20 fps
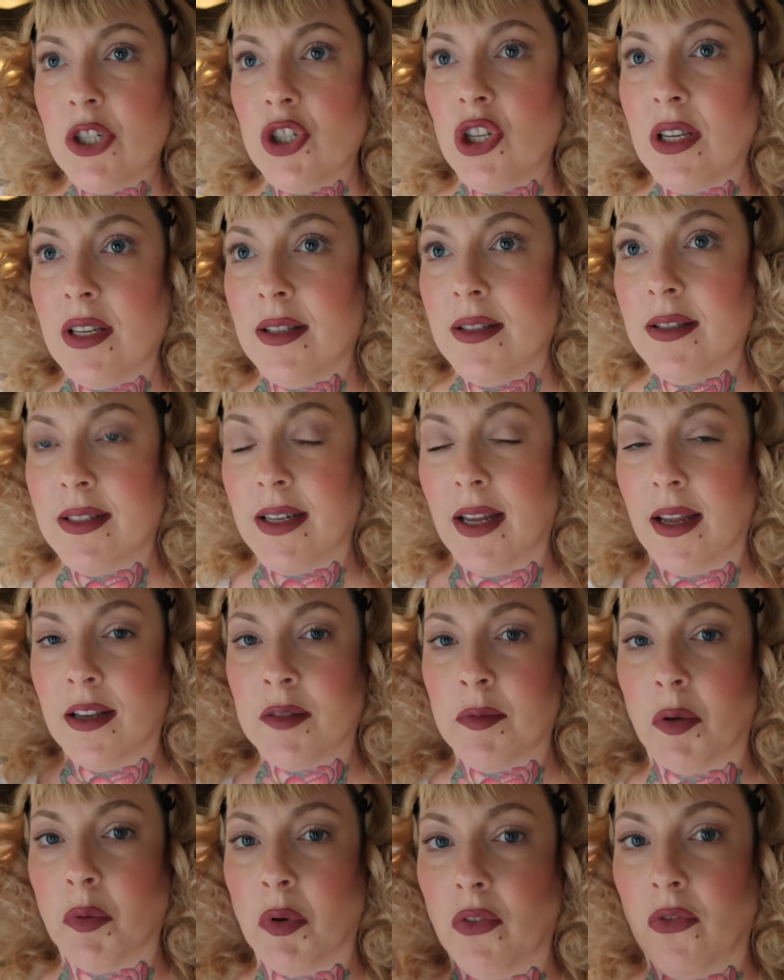cheese steaks,
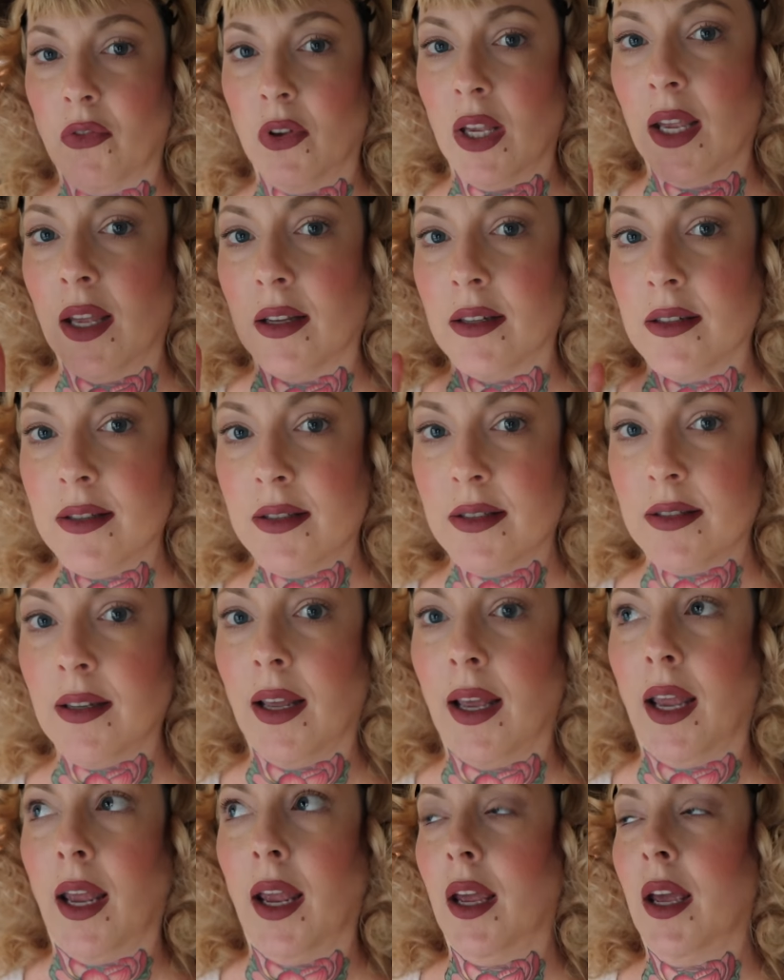but with vegan
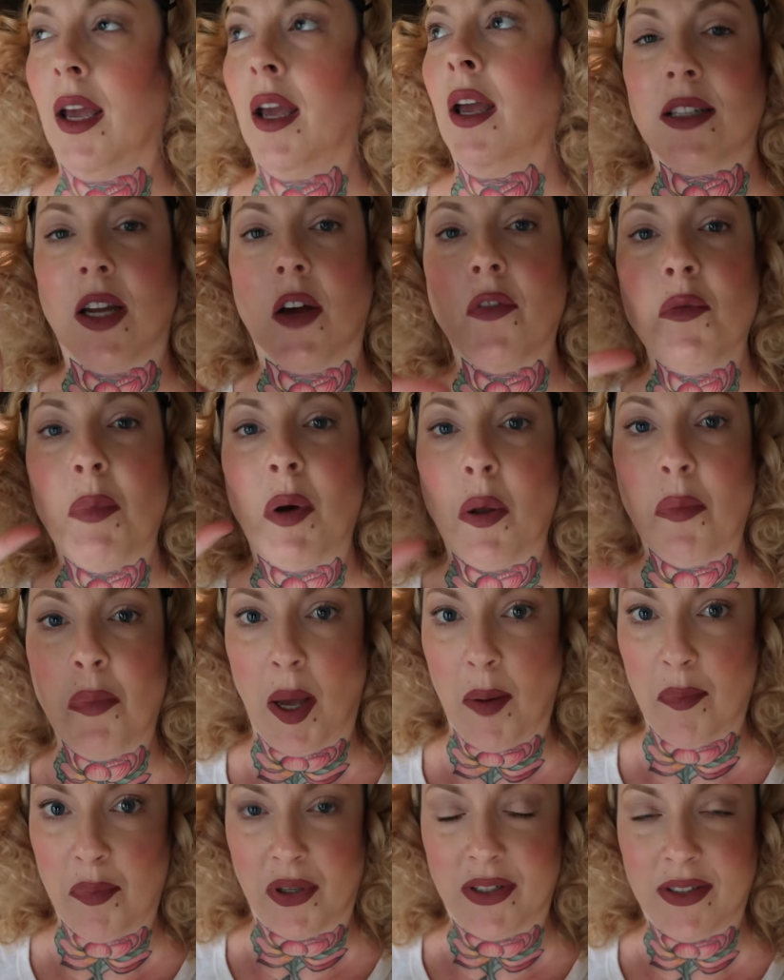steak, stuffed bell
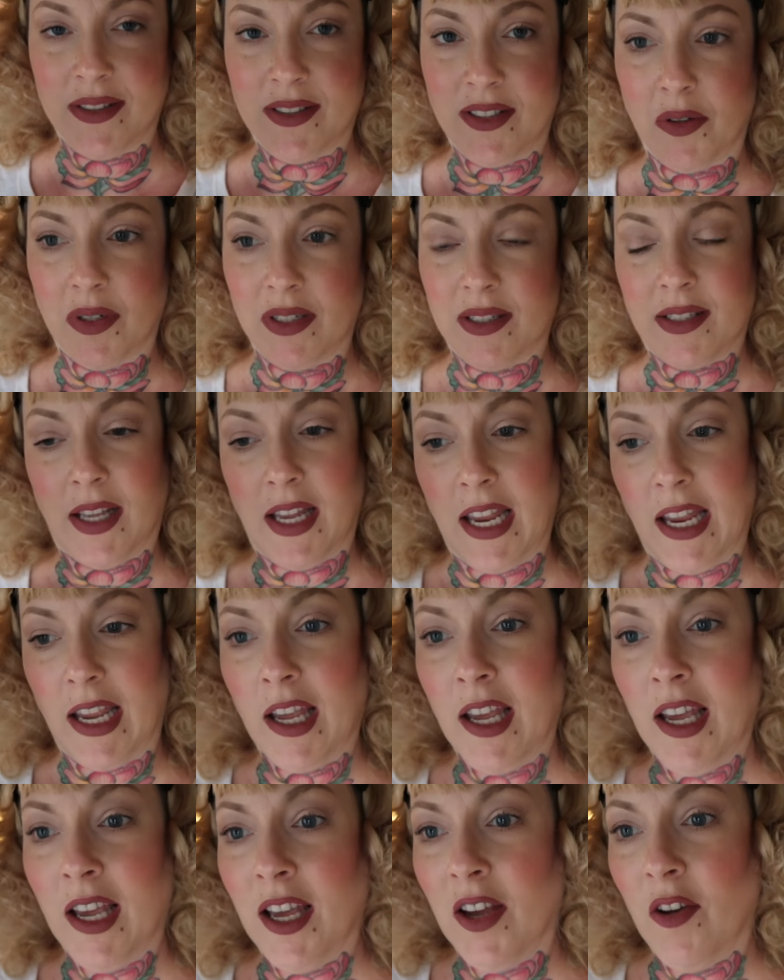peppers. So it's like
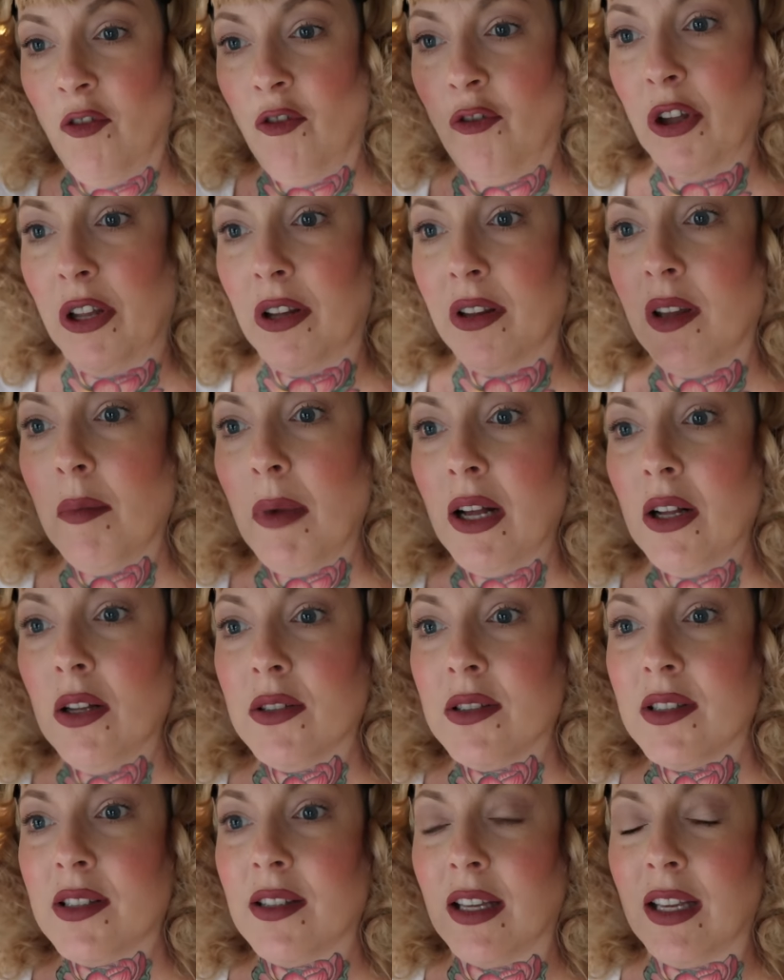Philly
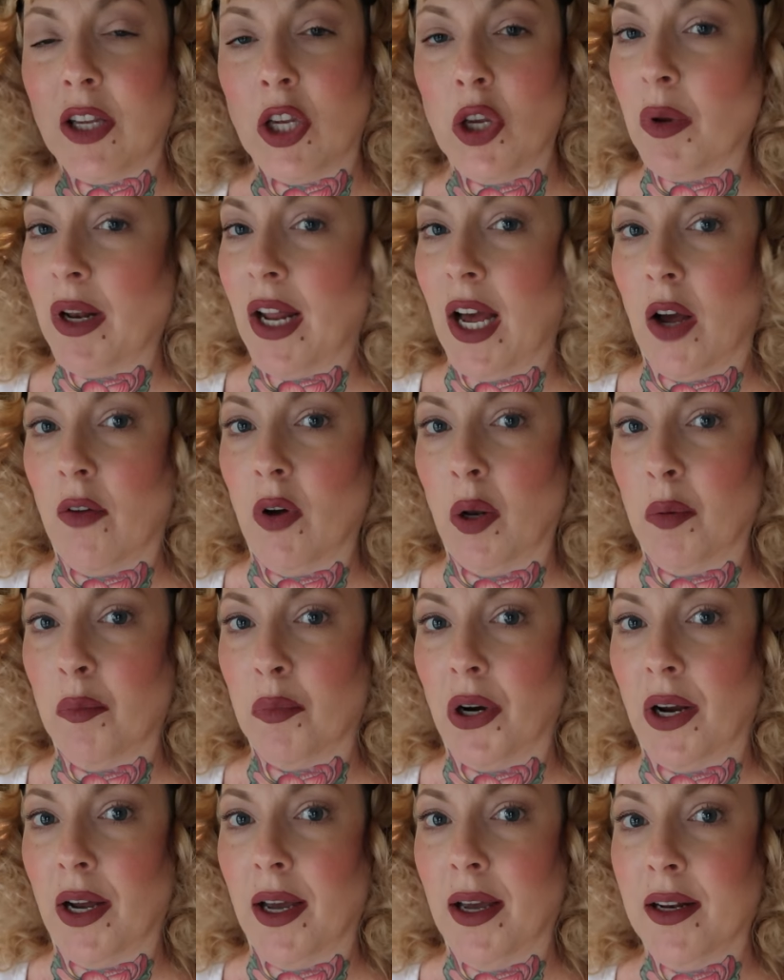melts like you would have on
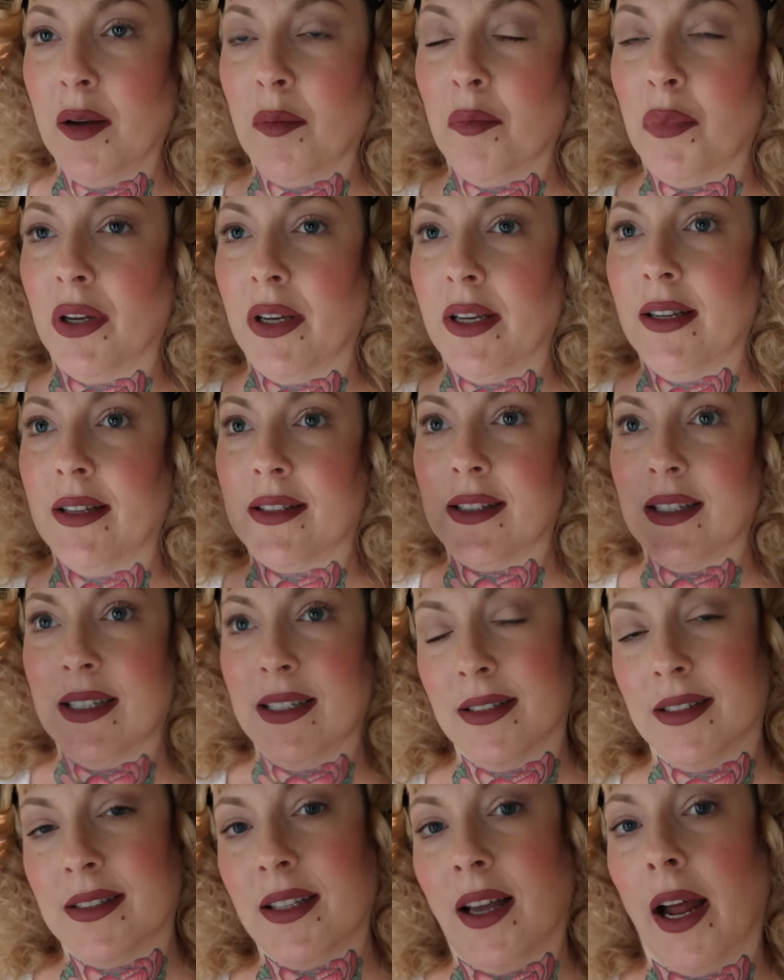bread, but it's
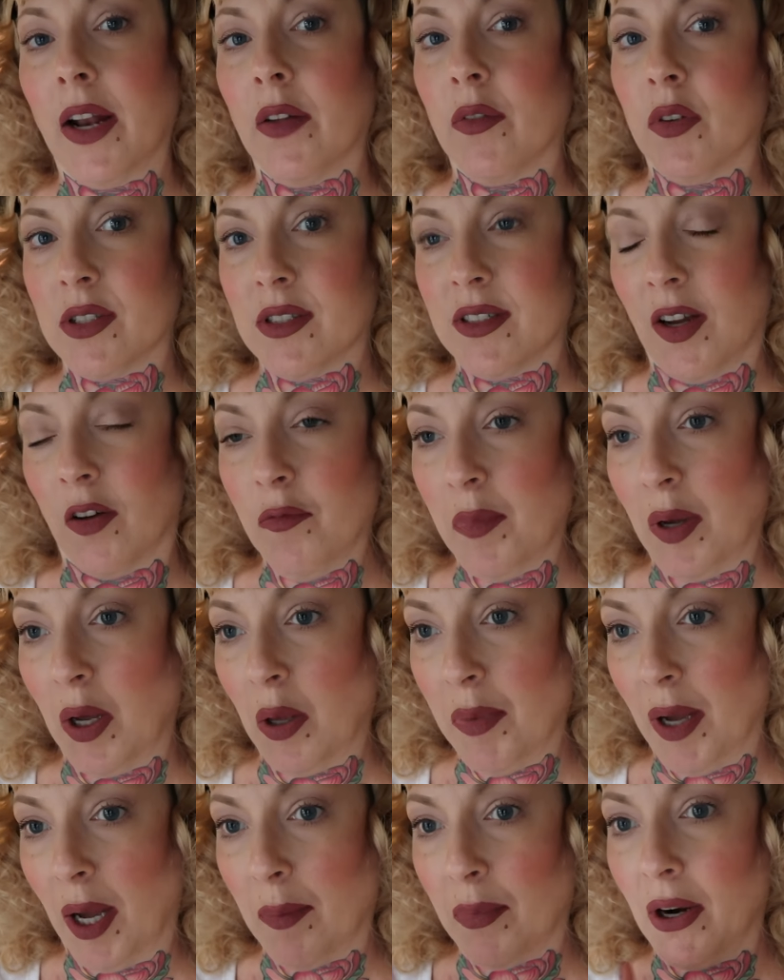inside of a stuffed bell
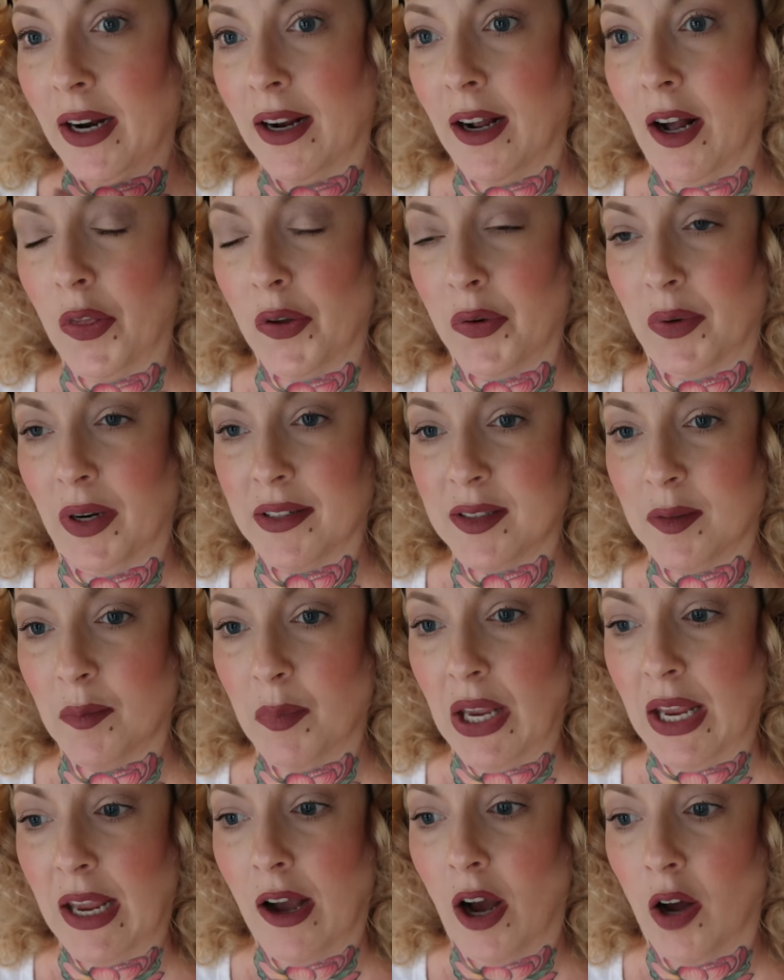pepper. I got the
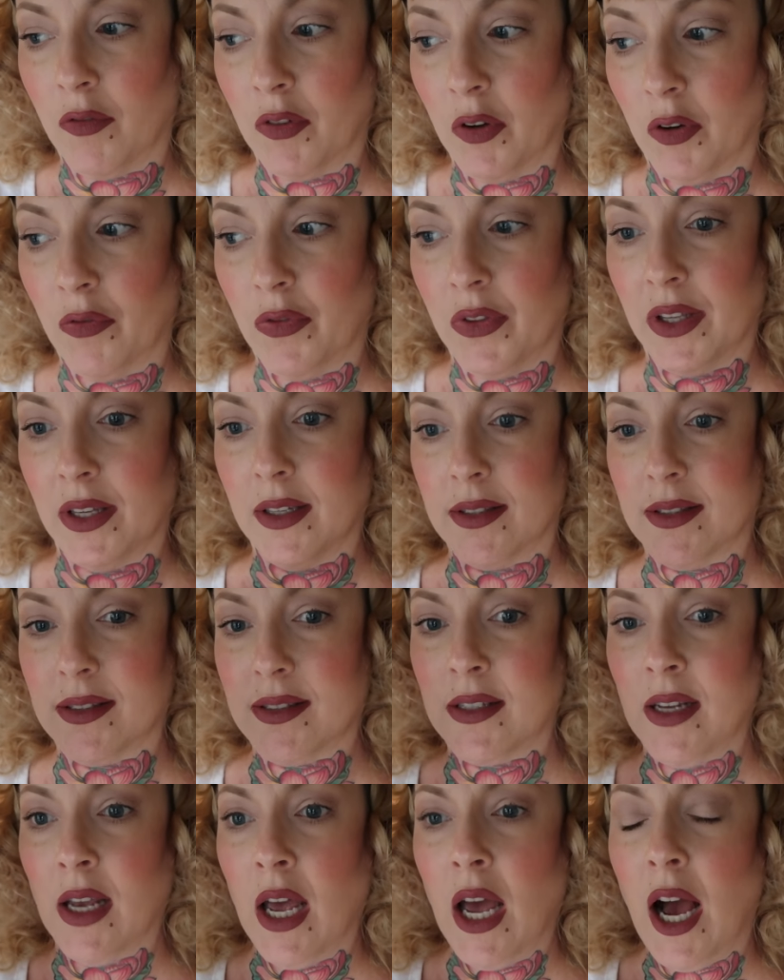recipe off of this.